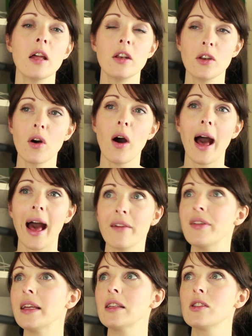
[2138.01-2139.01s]
not
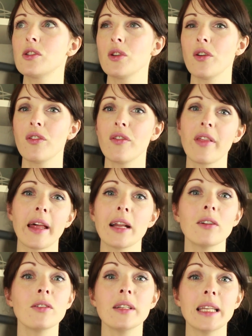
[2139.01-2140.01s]
having stuff that
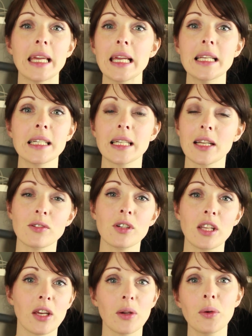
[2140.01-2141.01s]
I don't need and I
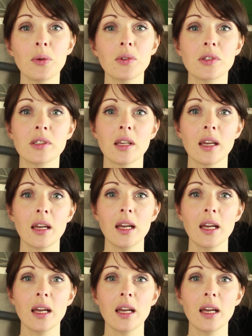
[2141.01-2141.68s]
don't use.